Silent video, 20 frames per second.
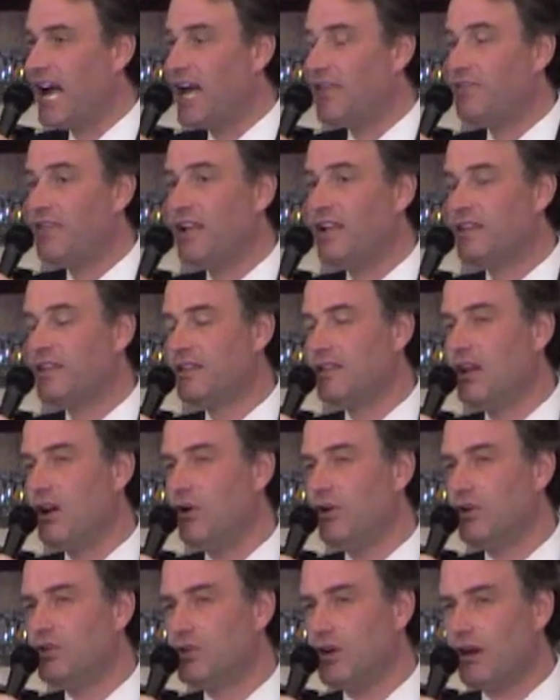I think, you
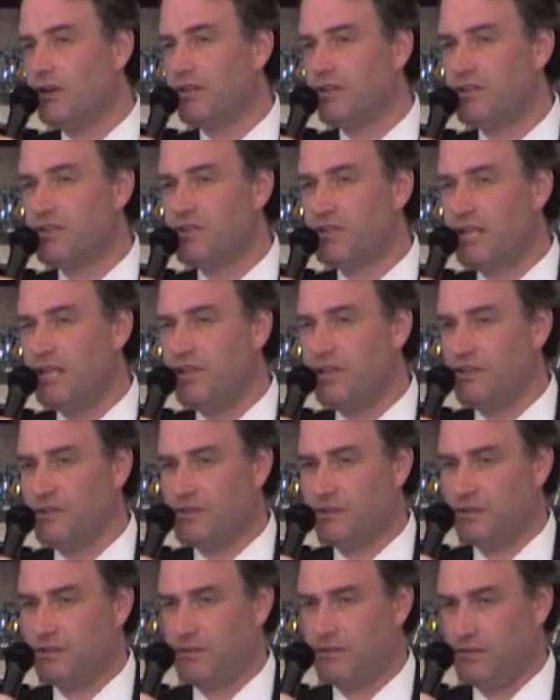know, you talk to the
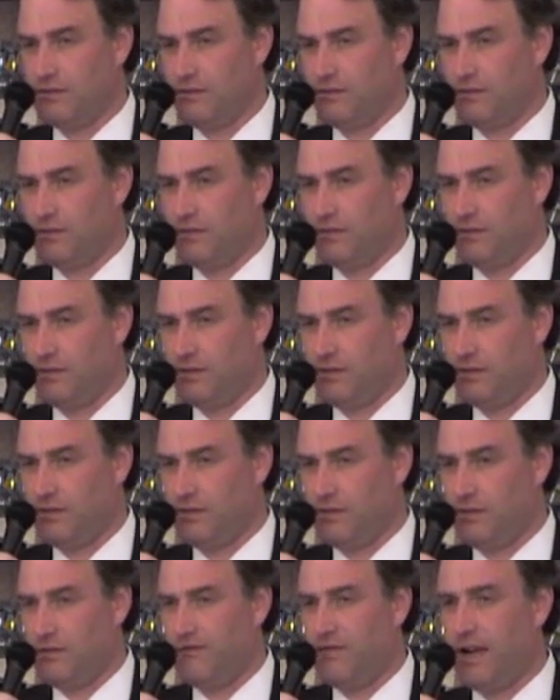seniors
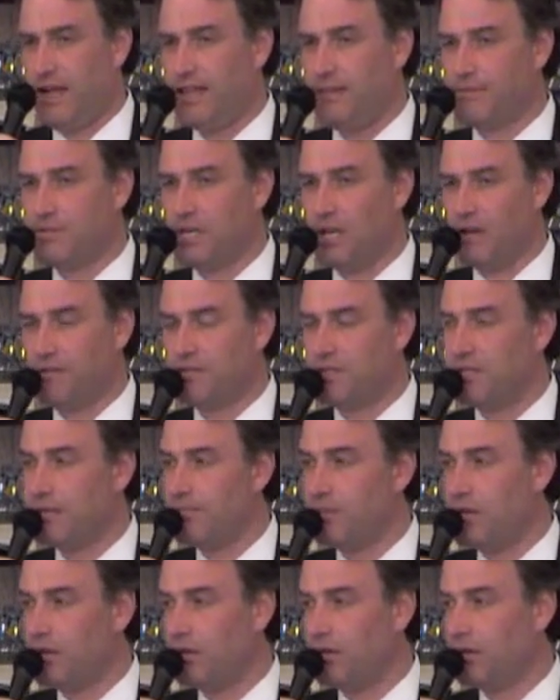who find themselves in the
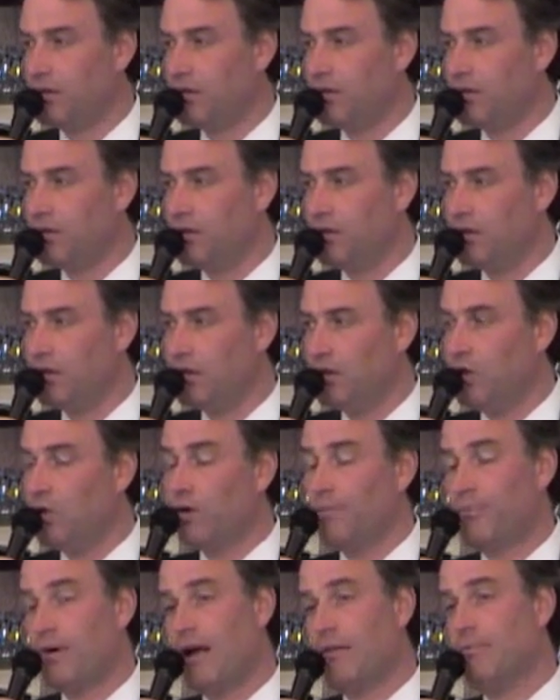middle,
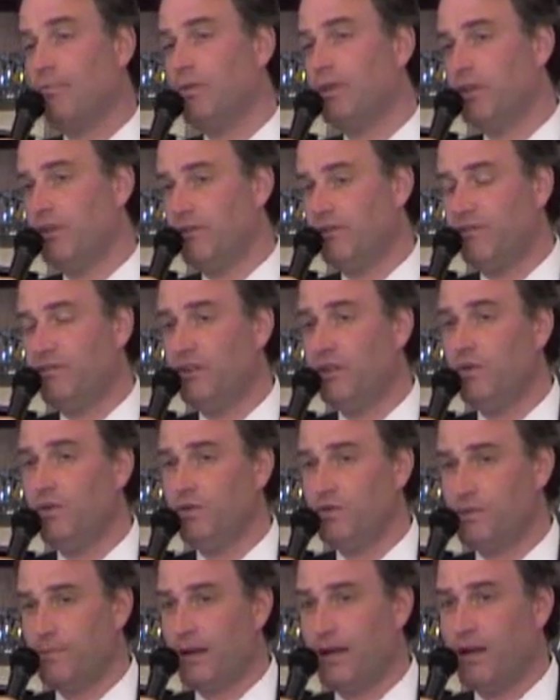who are probably
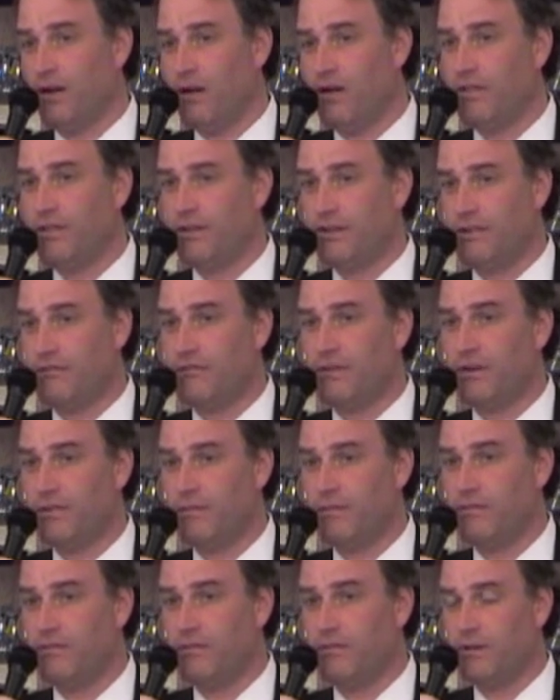confused by all the
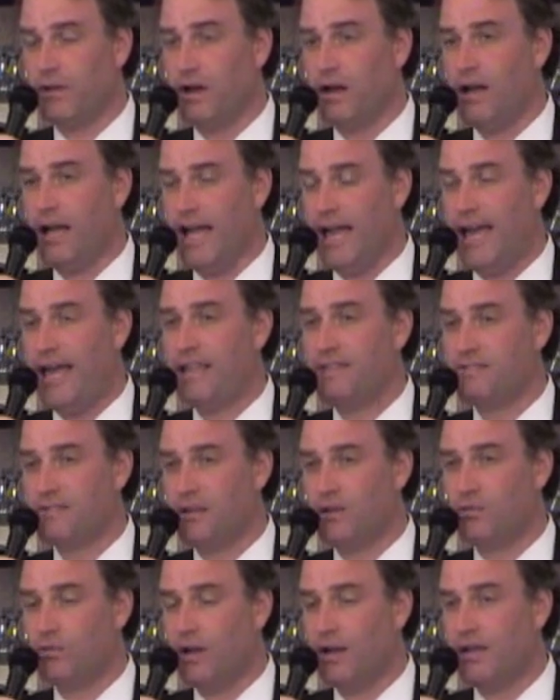different ads
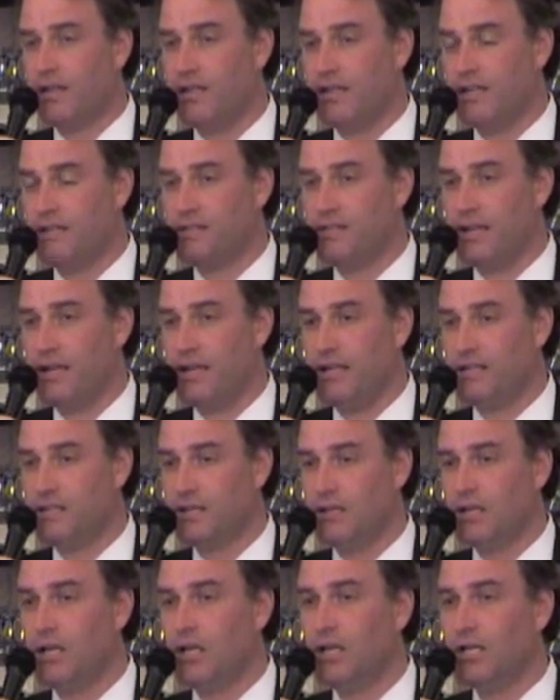that are running these
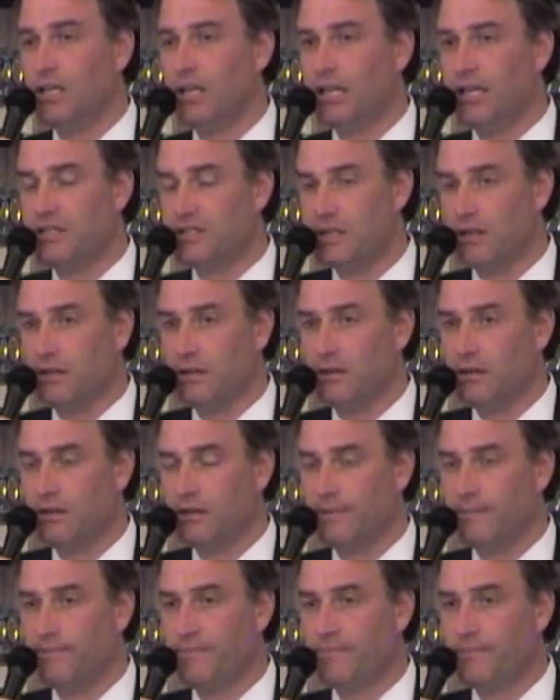days. Listen,
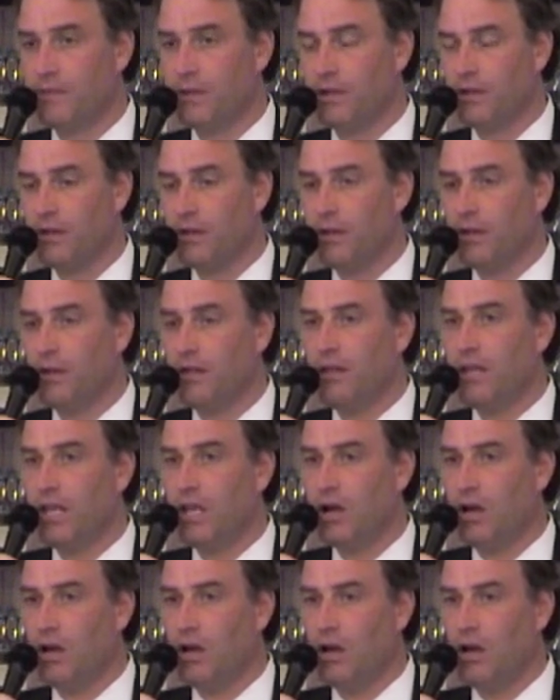
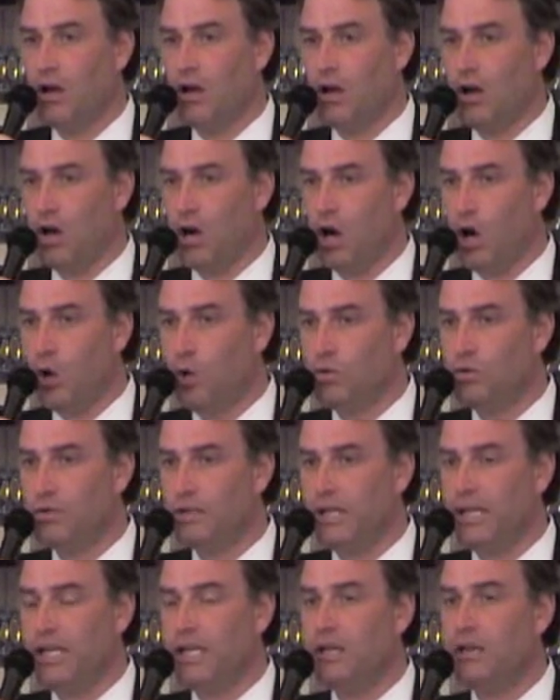the
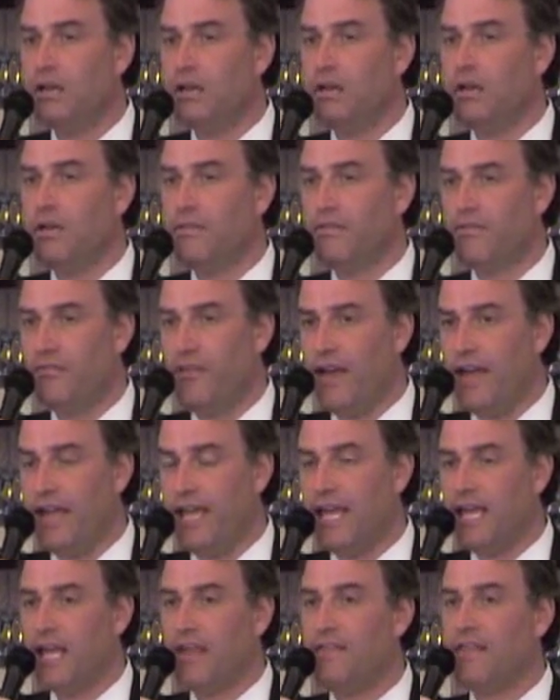only
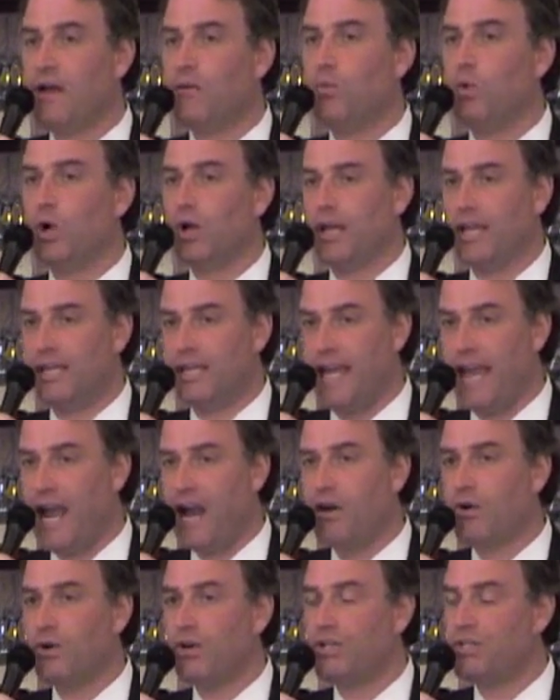thing that will
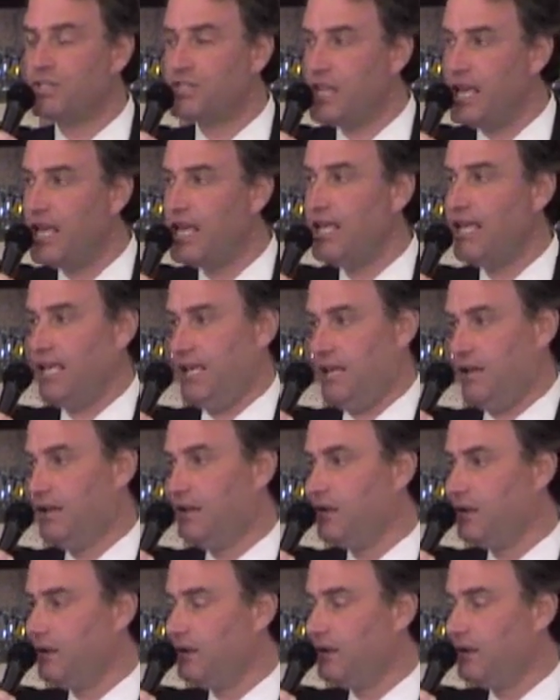guarantee